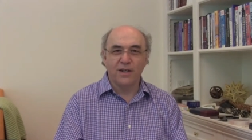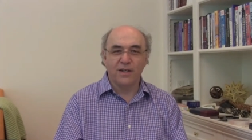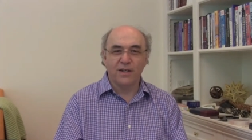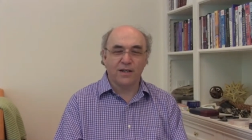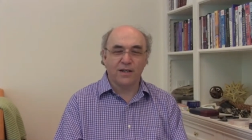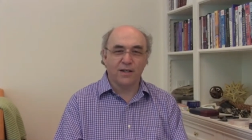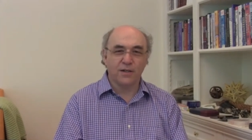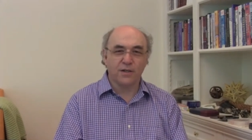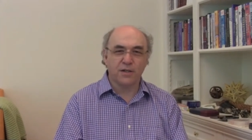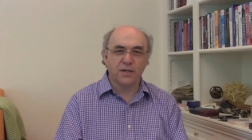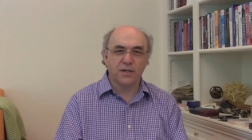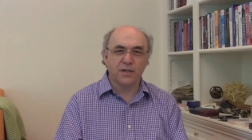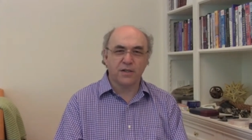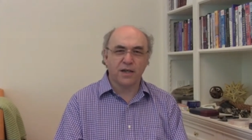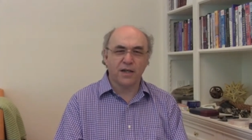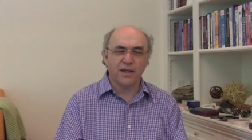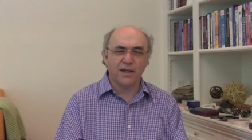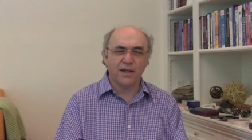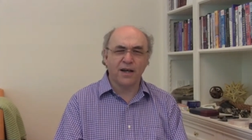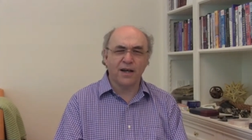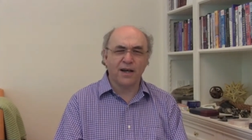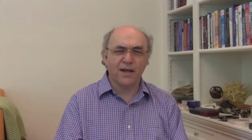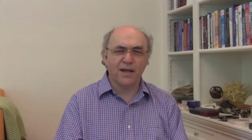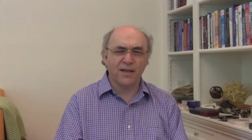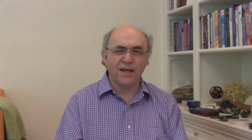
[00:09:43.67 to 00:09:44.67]
And I'll just say,
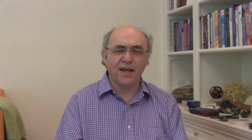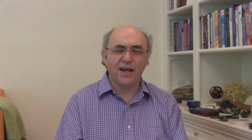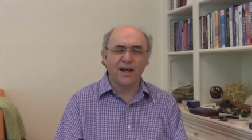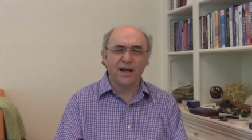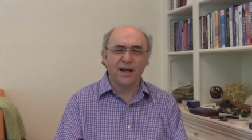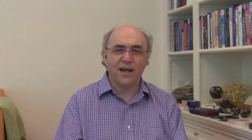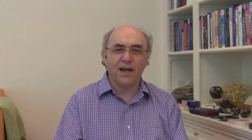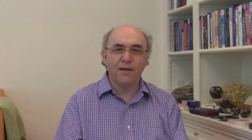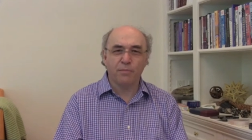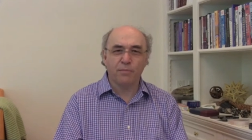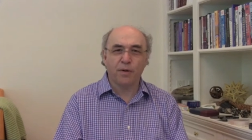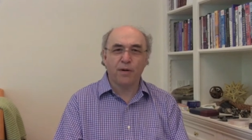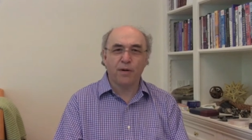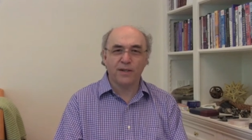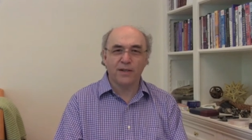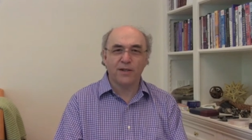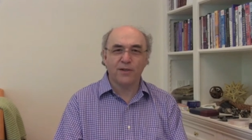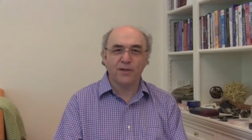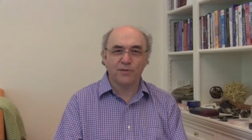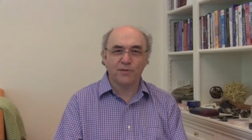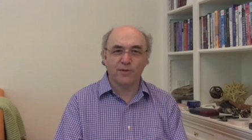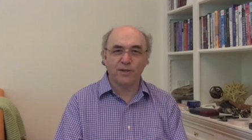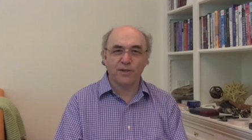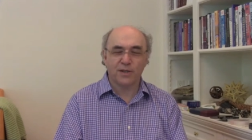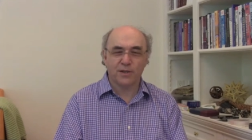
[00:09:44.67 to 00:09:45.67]
yeah, the AI probably
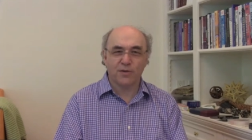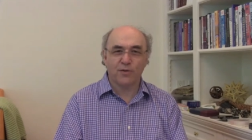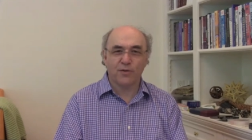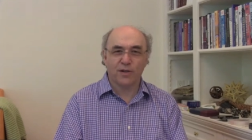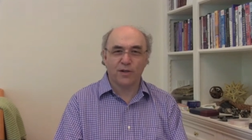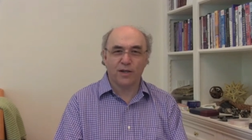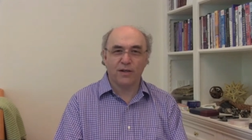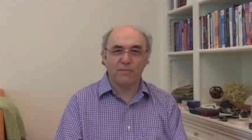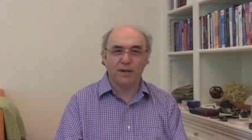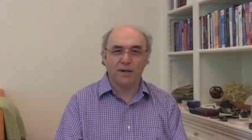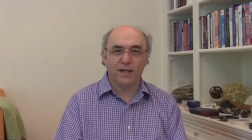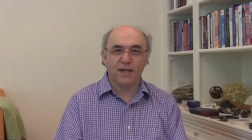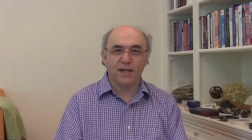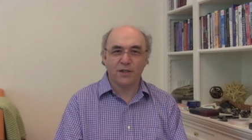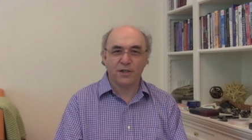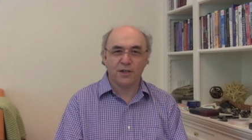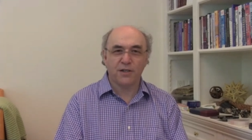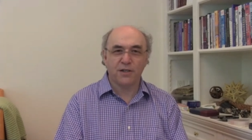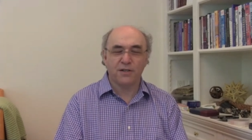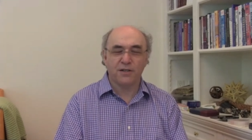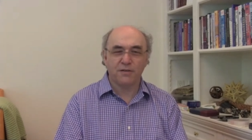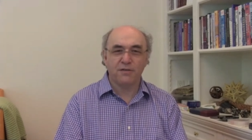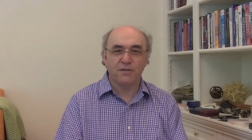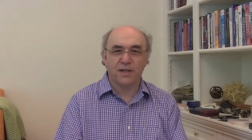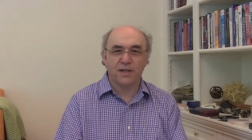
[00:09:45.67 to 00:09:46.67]
knows what it's talking about, I
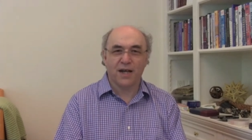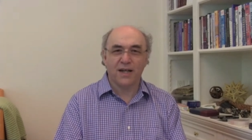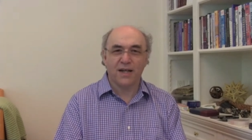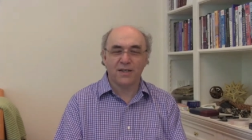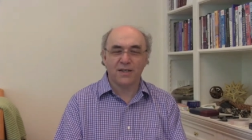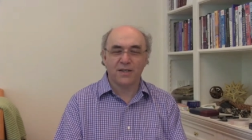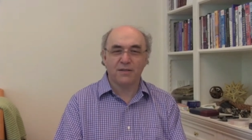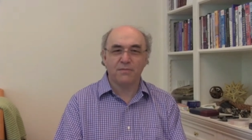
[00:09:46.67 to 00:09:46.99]
should do that.